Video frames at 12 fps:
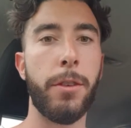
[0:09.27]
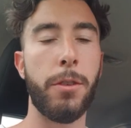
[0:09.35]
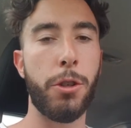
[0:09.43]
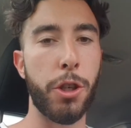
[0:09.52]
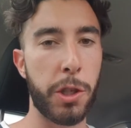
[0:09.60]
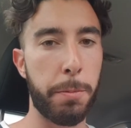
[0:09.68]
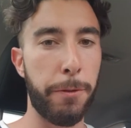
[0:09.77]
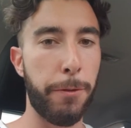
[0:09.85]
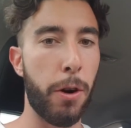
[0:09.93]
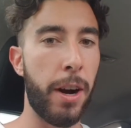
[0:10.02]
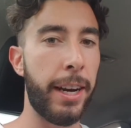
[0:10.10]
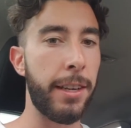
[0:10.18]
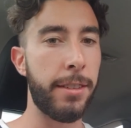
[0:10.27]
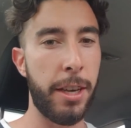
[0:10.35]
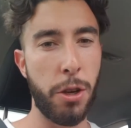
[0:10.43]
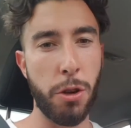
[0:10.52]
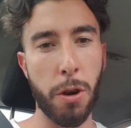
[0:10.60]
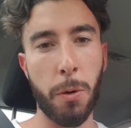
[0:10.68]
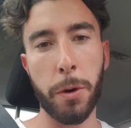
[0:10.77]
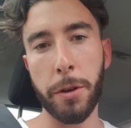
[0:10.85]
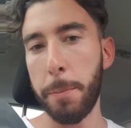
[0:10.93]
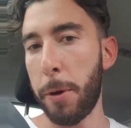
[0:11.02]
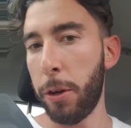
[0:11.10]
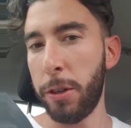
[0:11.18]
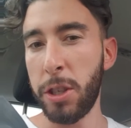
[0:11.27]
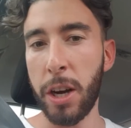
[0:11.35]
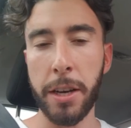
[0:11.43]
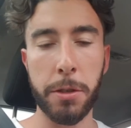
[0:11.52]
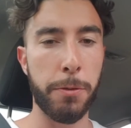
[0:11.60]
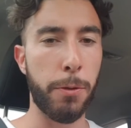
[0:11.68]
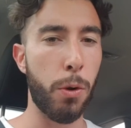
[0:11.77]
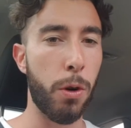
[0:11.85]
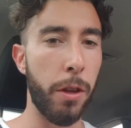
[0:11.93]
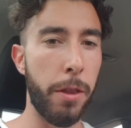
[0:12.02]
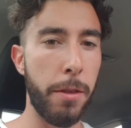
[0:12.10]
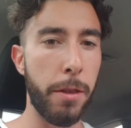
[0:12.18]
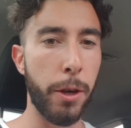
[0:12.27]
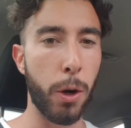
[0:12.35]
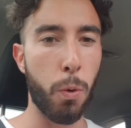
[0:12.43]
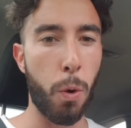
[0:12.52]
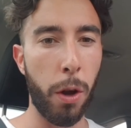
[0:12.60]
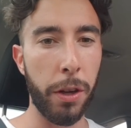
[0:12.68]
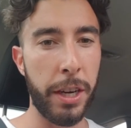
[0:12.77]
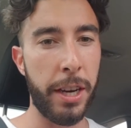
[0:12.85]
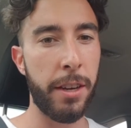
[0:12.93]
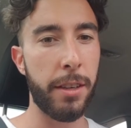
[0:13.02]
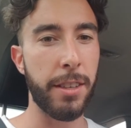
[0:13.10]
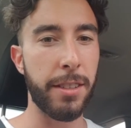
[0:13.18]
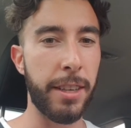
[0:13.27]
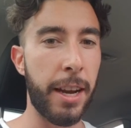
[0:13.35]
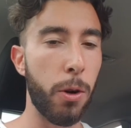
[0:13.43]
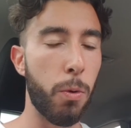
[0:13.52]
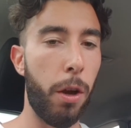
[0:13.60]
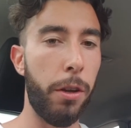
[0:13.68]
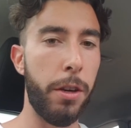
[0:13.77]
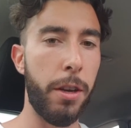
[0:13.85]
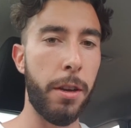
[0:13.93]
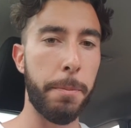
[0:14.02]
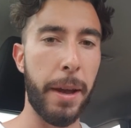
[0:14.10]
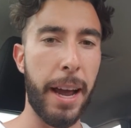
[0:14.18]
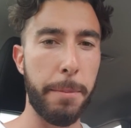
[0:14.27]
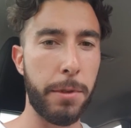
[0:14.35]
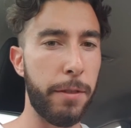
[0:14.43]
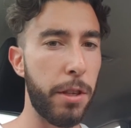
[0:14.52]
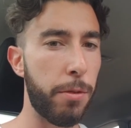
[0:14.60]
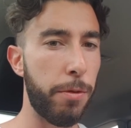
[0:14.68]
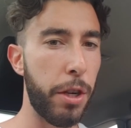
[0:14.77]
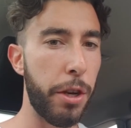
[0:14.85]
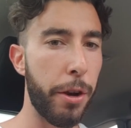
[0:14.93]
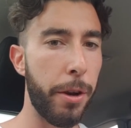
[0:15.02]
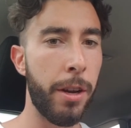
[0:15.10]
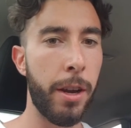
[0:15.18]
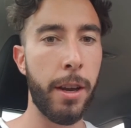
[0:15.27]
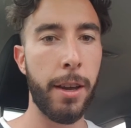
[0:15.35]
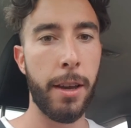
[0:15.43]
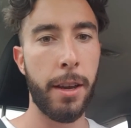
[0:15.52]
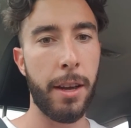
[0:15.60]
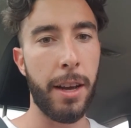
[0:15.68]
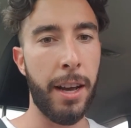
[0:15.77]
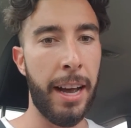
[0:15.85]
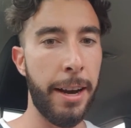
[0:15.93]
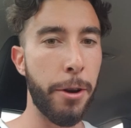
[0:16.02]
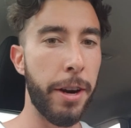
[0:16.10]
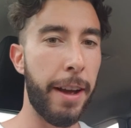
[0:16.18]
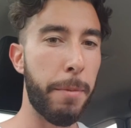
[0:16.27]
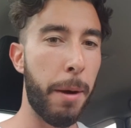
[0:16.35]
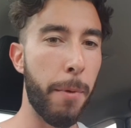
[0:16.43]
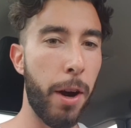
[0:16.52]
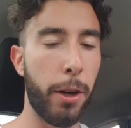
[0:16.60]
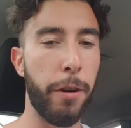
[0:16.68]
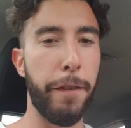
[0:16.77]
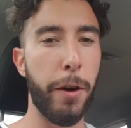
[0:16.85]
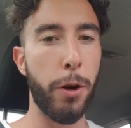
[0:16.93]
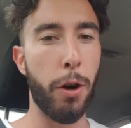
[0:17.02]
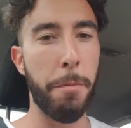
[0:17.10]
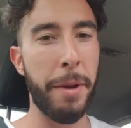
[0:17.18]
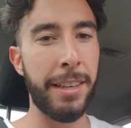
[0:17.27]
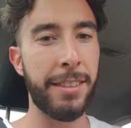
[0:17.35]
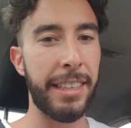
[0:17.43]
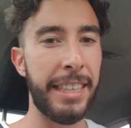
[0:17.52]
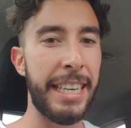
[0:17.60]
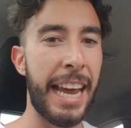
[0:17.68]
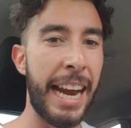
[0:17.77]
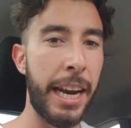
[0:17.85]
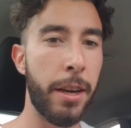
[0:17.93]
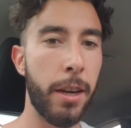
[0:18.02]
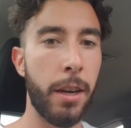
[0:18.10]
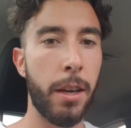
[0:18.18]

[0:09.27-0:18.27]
Just before I continue, I want to apologize for the quality, the sound quality perhaps of this video. I don't have my microphone on me today,